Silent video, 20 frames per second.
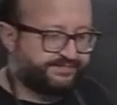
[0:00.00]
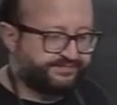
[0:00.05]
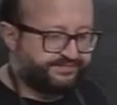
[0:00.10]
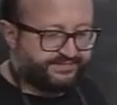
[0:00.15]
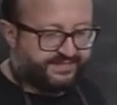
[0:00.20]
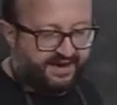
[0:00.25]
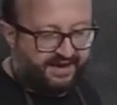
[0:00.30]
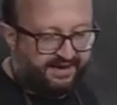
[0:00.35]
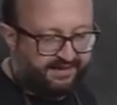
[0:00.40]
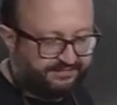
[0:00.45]

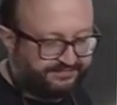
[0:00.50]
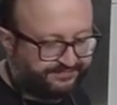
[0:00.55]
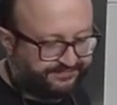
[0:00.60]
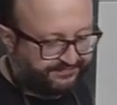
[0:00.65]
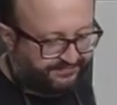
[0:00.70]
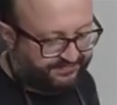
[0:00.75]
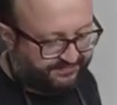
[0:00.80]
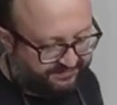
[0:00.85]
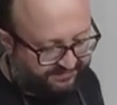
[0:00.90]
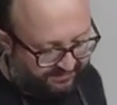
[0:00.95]
Yeah,
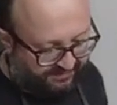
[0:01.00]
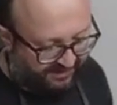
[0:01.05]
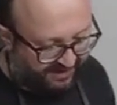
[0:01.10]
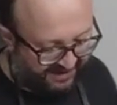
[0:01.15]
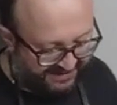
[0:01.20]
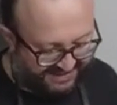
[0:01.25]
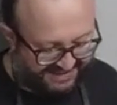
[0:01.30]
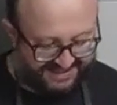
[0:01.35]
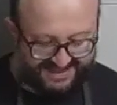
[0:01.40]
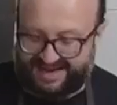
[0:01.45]

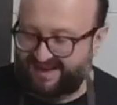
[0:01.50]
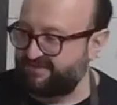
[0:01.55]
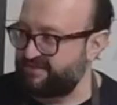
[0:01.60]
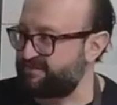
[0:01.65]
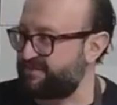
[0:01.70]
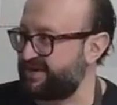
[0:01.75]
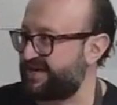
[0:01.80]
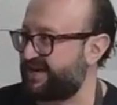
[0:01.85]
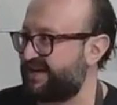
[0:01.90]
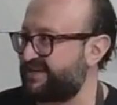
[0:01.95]
I still haven't
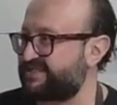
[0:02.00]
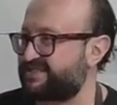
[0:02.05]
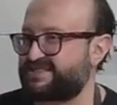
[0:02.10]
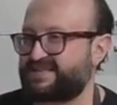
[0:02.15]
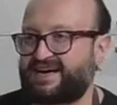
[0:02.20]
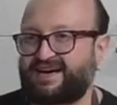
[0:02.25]
been asked